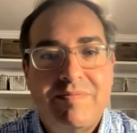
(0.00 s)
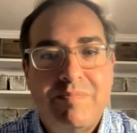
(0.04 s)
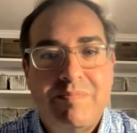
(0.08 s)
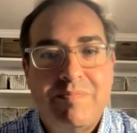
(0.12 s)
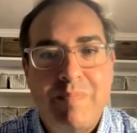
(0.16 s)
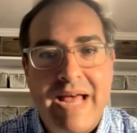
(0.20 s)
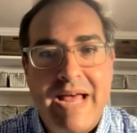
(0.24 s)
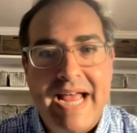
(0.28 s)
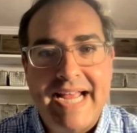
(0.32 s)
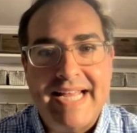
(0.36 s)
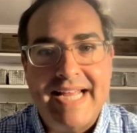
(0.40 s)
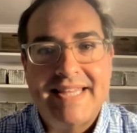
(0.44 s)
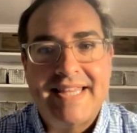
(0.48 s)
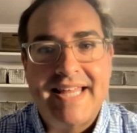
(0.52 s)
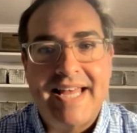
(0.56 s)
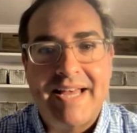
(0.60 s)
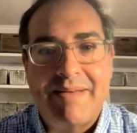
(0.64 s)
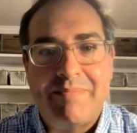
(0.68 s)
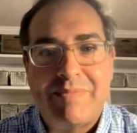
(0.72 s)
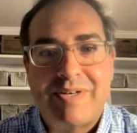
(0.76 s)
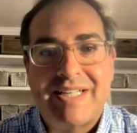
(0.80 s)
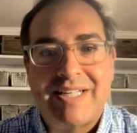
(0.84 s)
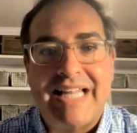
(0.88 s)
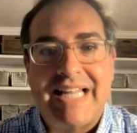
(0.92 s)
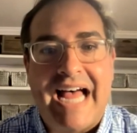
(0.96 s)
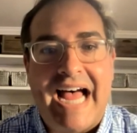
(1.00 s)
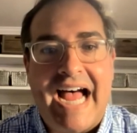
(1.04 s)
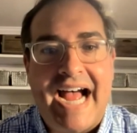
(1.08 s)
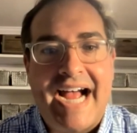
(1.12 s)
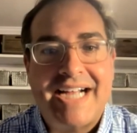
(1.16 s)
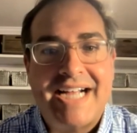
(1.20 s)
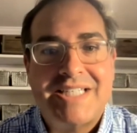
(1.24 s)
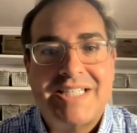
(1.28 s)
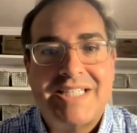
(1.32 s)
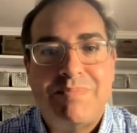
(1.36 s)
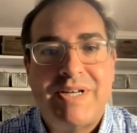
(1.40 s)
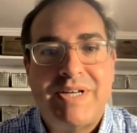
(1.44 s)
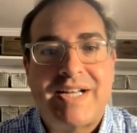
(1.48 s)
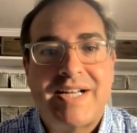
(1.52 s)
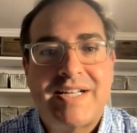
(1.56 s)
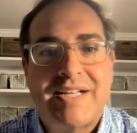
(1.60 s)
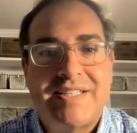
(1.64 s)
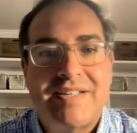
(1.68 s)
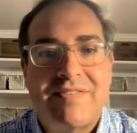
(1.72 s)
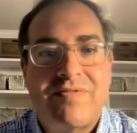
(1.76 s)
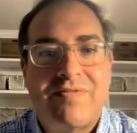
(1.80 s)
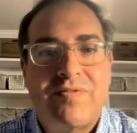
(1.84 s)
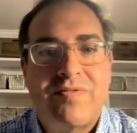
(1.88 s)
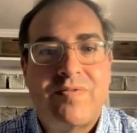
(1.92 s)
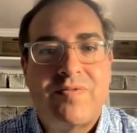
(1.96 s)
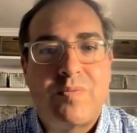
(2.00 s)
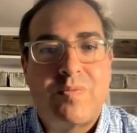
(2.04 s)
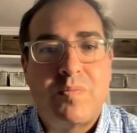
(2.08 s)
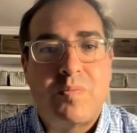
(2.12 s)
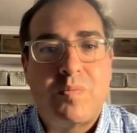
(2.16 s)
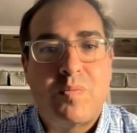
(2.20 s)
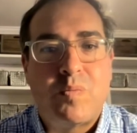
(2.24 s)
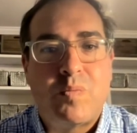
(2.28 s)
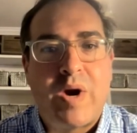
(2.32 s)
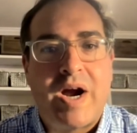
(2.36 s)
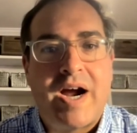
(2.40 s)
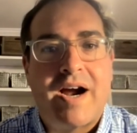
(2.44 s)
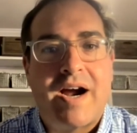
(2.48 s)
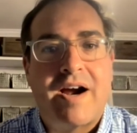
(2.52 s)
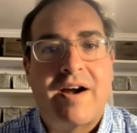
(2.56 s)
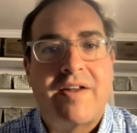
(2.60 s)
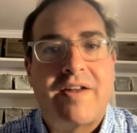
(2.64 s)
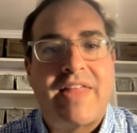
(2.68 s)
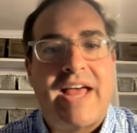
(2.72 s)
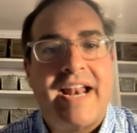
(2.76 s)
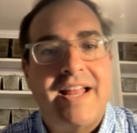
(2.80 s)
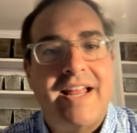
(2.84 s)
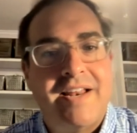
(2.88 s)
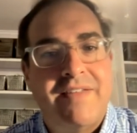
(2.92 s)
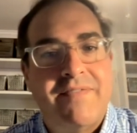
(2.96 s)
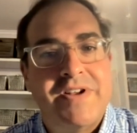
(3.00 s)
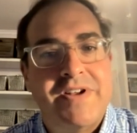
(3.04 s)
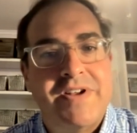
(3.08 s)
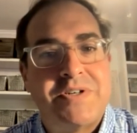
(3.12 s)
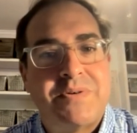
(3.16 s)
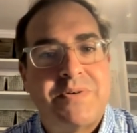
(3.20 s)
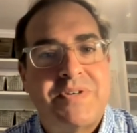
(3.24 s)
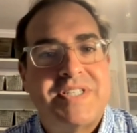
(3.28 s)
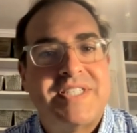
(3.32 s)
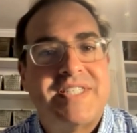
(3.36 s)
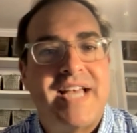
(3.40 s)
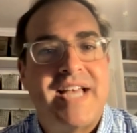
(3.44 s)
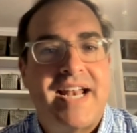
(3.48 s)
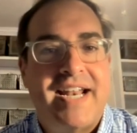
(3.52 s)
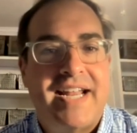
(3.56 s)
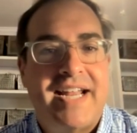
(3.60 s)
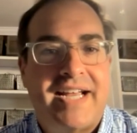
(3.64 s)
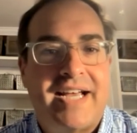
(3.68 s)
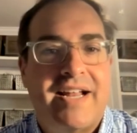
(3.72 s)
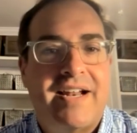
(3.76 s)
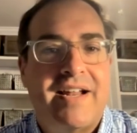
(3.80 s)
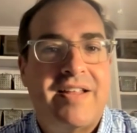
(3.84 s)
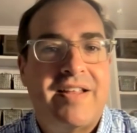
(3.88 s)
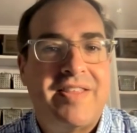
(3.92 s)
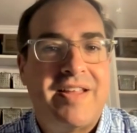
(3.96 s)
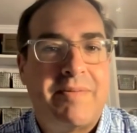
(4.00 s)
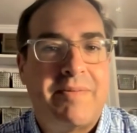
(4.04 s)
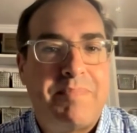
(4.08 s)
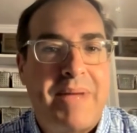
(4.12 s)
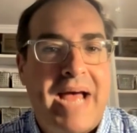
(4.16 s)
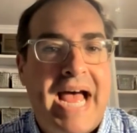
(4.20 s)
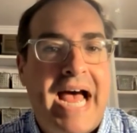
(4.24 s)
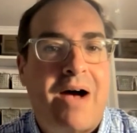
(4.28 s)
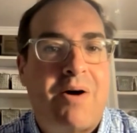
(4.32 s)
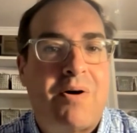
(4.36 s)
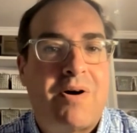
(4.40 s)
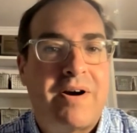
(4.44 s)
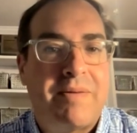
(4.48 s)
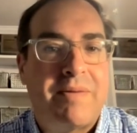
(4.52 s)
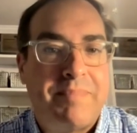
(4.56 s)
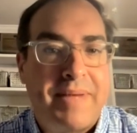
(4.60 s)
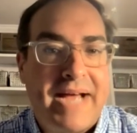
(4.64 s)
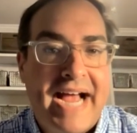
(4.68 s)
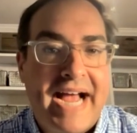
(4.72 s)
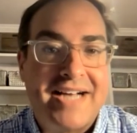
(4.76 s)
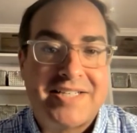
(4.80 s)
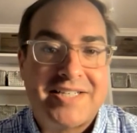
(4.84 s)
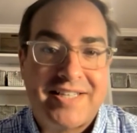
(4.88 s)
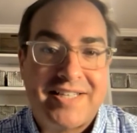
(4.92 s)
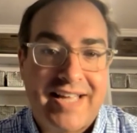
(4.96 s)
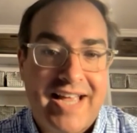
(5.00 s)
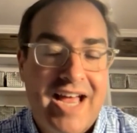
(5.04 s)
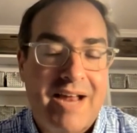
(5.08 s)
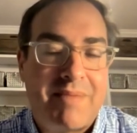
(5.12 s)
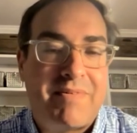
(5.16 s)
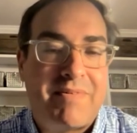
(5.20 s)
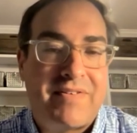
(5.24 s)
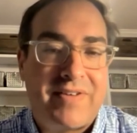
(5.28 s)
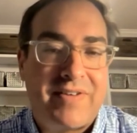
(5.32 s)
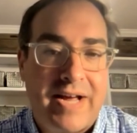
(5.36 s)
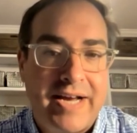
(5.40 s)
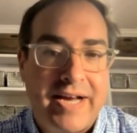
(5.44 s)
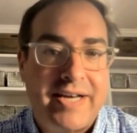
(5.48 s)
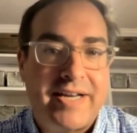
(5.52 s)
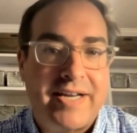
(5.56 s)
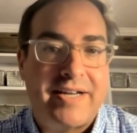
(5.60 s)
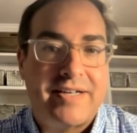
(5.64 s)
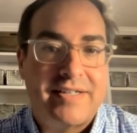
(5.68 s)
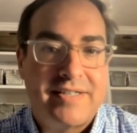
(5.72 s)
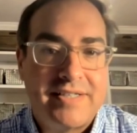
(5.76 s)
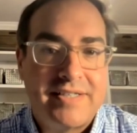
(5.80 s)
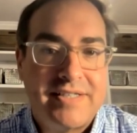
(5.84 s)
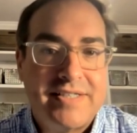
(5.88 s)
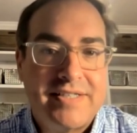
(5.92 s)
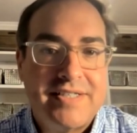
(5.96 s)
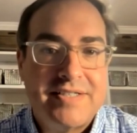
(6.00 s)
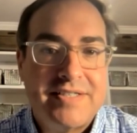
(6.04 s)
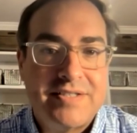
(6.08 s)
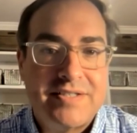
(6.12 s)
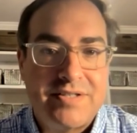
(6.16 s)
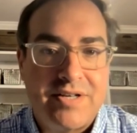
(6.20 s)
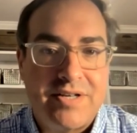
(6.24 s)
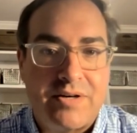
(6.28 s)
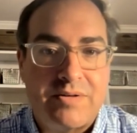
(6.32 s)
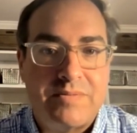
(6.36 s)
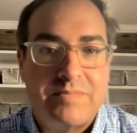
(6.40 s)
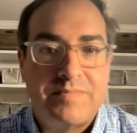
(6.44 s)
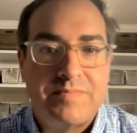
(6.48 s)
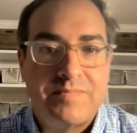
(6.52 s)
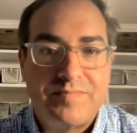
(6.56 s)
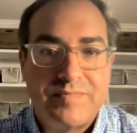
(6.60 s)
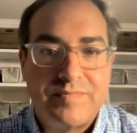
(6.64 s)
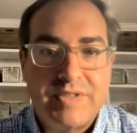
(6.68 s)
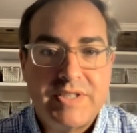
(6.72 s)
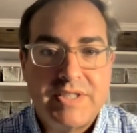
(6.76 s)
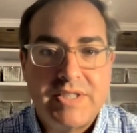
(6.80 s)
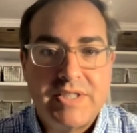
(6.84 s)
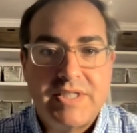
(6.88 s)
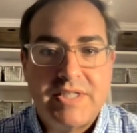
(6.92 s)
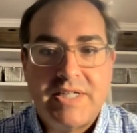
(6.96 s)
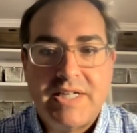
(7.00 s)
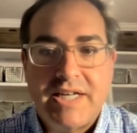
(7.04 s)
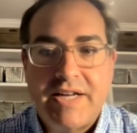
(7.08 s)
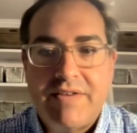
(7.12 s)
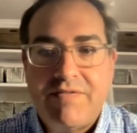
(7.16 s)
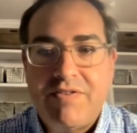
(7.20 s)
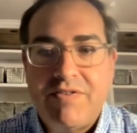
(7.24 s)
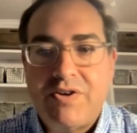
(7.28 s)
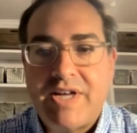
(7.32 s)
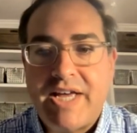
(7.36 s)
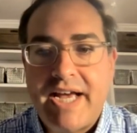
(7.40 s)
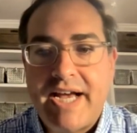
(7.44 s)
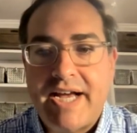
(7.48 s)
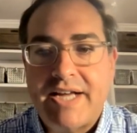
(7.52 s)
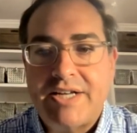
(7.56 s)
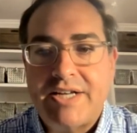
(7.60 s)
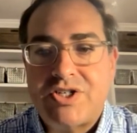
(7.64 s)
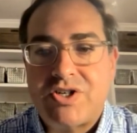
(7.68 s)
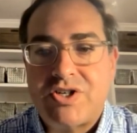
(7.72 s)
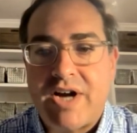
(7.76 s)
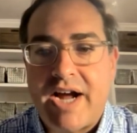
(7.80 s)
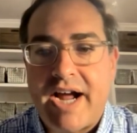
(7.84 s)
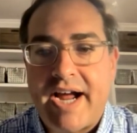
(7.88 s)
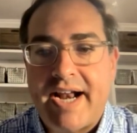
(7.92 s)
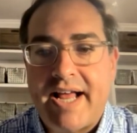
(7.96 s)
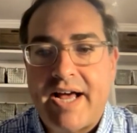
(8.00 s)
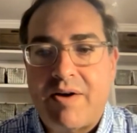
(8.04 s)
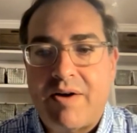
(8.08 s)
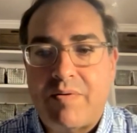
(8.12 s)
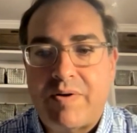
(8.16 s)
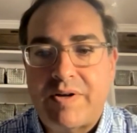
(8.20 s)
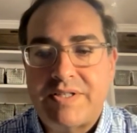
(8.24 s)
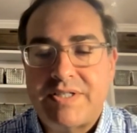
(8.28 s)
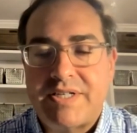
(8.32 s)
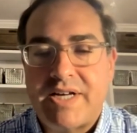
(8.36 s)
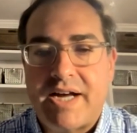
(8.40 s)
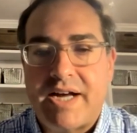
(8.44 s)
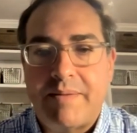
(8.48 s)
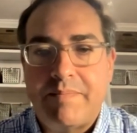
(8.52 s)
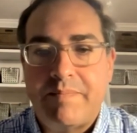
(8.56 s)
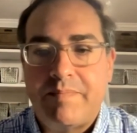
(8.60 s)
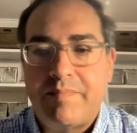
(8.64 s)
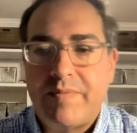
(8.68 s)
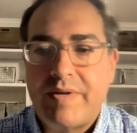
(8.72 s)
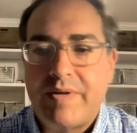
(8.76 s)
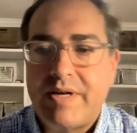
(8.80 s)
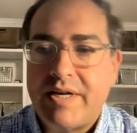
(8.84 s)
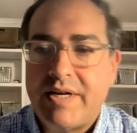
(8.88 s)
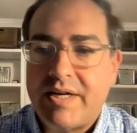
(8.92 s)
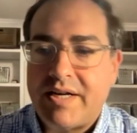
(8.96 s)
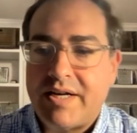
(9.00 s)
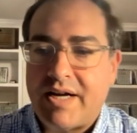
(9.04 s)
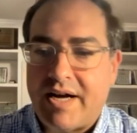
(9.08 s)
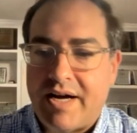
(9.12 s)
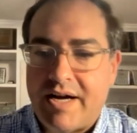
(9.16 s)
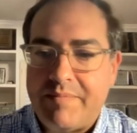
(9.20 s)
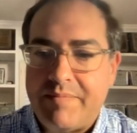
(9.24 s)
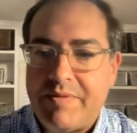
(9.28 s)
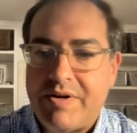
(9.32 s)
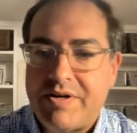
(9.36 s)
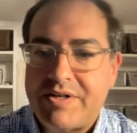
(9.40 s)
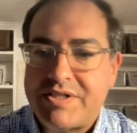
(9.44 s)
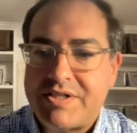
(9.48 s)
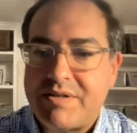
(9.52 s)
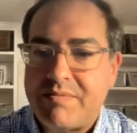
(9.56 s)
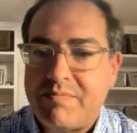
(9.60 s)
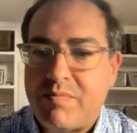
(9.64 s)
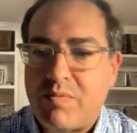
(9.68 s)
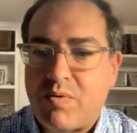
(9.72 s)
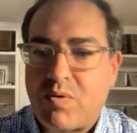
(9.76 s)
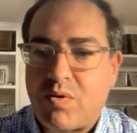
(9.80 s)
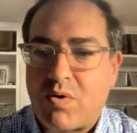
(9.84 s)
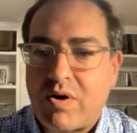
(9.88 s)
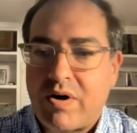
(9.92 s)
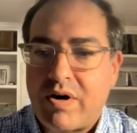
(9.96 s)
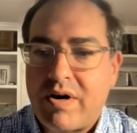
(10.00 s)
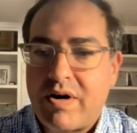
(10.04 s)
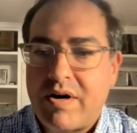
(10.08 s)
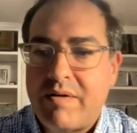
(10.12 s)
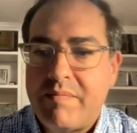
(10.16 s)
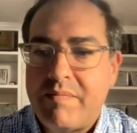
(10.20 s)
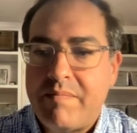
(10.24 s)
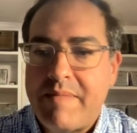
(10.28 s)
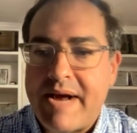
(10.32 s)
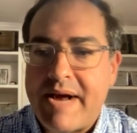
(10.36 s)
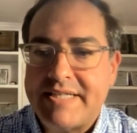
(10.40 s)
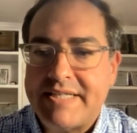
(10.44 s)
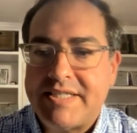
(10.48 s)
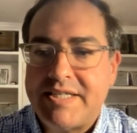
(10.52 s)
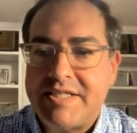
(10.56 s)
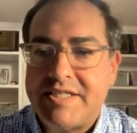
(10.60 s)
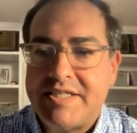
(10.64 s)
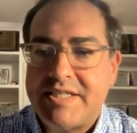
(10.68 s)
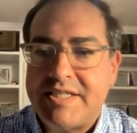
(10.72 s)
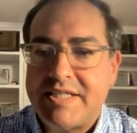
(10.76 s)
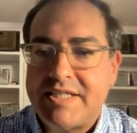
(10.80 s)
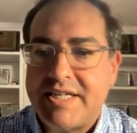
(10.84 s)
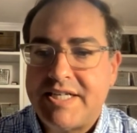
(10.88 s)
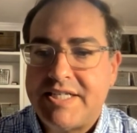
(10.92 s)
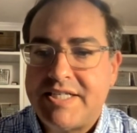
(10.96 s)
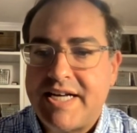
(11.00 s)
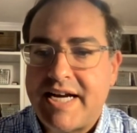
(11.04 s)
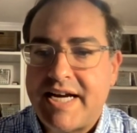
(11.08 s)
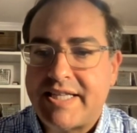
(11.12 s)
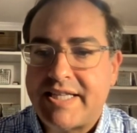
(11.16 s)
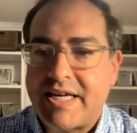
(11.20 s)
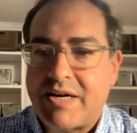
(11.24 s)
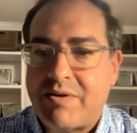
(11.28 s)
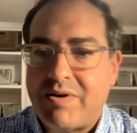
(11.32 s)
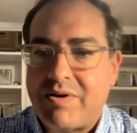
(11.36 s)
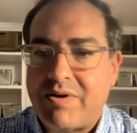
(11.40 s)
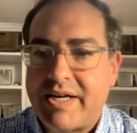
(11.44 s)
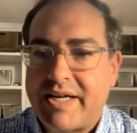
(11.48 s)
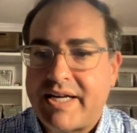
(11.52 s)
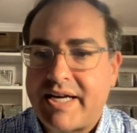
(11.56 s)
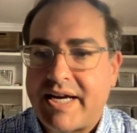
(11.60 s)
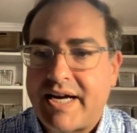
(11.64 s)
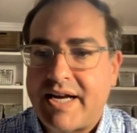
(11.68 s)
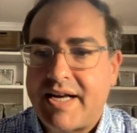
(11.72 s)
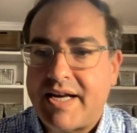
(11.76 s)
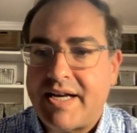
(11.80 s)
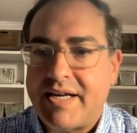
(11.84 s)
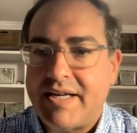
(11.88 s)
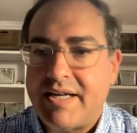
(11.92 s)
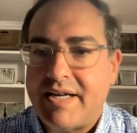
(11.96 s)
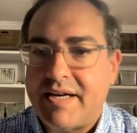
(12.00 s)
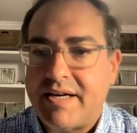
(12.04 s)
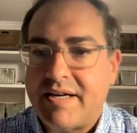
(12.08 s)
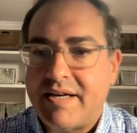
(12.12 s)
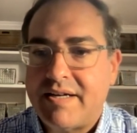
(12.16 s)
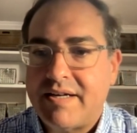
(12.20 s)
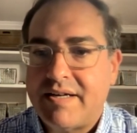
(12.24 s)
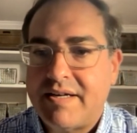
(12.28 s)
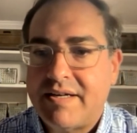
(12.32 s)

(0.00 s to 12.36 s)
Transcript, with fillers: made them glass because of where that individual was sending it and their power and passion they had behind it. So you can try it out one time. Um, there's some more messages in the chat that I want to get idea.